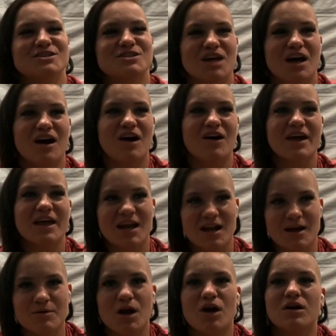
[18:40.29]
So
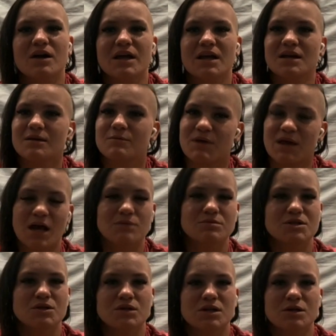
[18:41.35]
ended up being
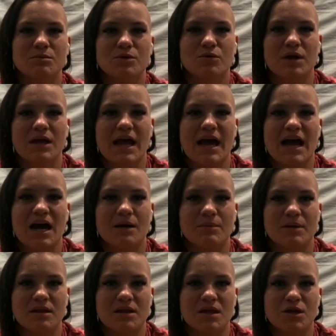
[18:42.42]
able to do a little bit of
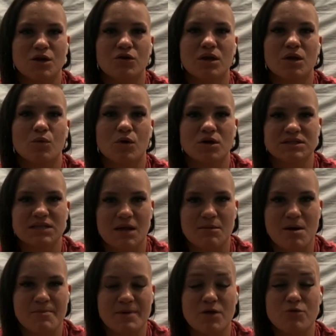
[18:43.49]
rehab, and then Nogi Worlds
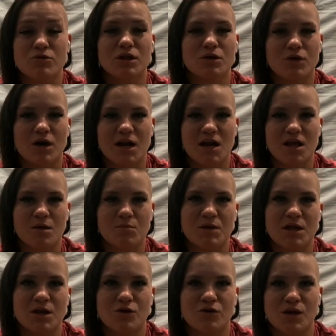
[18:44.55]
came up, and I really wanted to
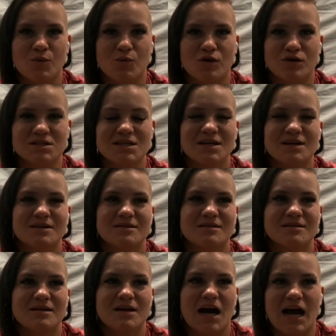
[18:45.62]
compete Nogi Worlds.
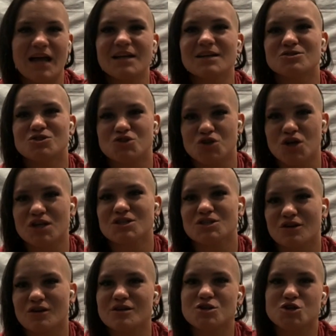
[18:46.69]
I had just
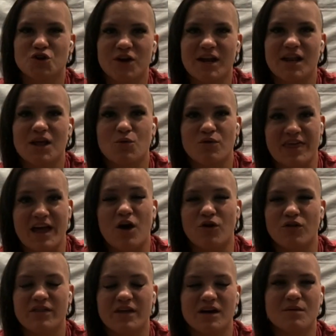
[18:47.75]
started training
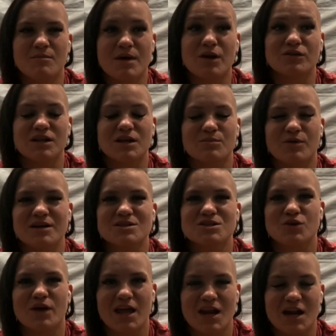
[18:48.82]
without the metal knee
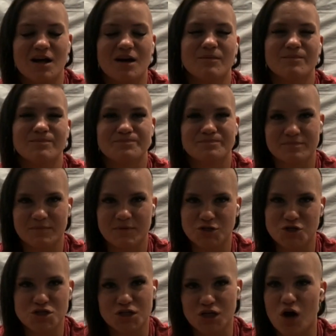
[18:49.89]
brace, so I ended up
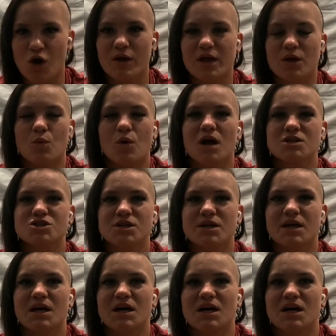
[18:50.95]
just going and watching.